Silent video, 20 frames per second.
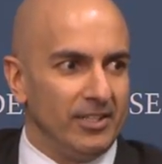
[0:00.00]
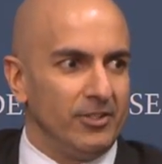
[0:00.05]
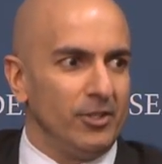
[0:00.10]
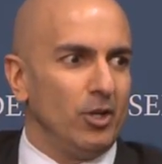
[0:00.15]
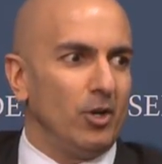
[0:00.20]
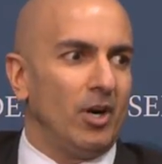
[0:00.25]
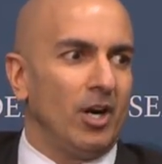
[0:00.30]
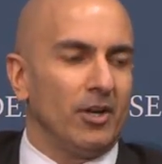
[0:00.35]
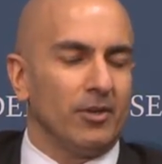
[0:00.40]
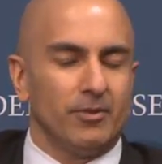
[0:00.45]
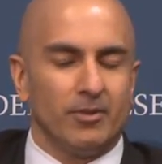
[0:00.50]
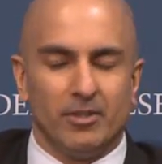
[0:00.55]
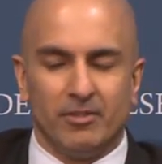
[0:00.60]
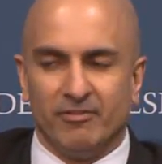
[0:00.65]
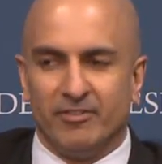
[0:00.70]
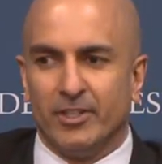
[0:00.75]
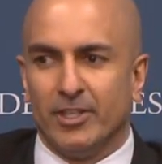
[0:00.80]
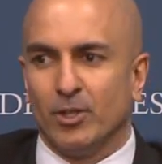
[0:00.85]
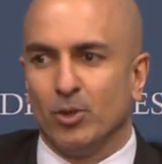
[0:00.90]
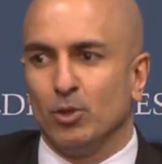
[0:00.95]
you know, a
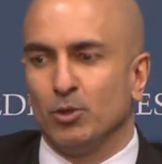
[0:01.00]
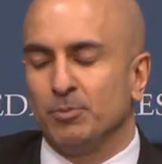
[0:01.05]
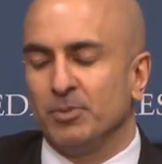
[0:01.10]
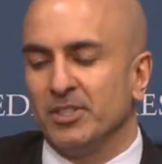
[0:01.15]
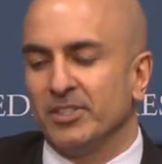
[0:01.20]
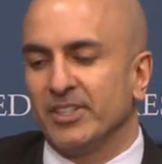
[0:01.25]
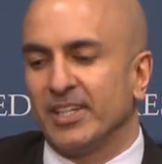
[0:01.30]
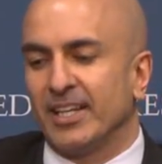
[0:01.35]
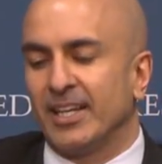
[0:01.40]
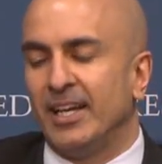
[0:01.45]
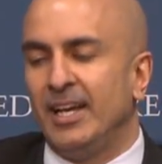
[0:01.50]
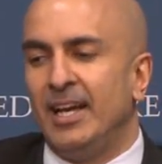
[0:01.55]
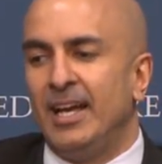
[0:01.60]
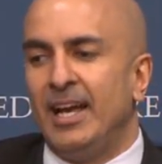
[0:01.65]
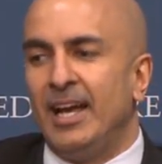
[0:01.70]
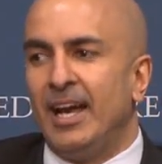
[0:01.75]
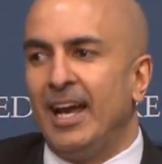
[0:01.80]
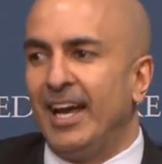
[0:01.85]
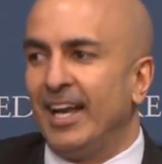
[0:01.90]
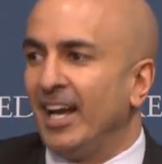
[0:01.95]
very old building,
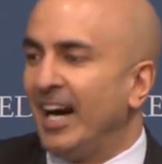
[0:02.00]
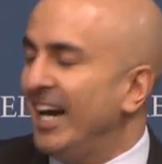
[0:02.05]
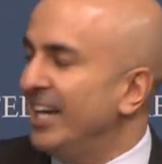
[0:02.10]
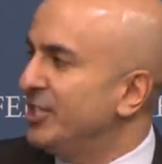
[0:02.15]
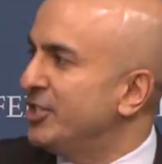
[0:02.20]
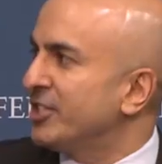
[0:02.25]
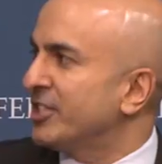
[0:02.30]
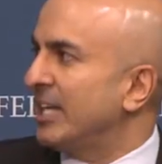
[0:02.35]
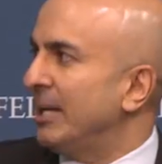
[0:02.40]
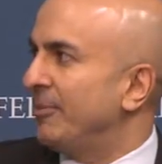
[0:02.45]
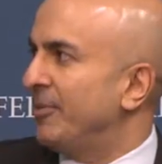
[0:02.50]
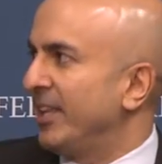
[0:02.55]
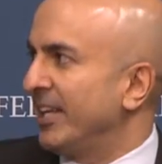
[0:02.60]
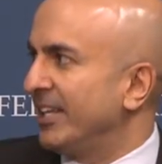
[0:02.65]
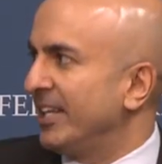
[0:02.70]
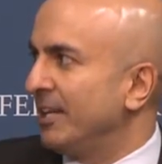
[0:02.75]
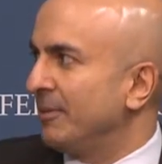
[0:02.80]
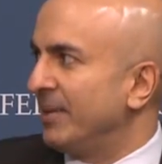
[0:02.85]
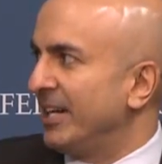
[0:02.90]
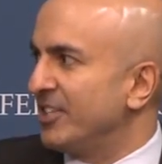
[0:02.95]
and I just kept
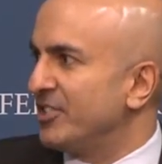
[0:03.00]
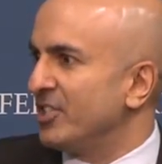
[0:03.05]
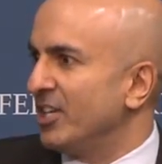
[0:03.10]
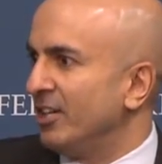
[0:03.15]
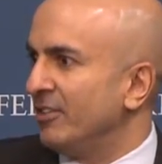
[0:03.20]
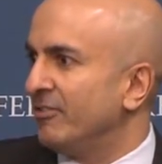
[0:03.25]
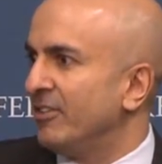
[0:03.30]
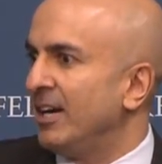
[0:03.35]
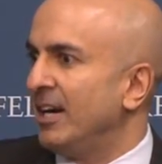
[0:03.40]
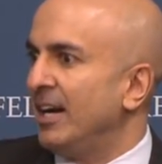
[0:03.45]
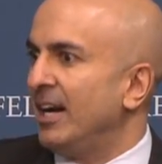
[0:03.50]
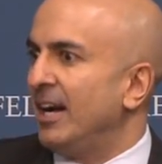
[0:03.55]
thinking to myself,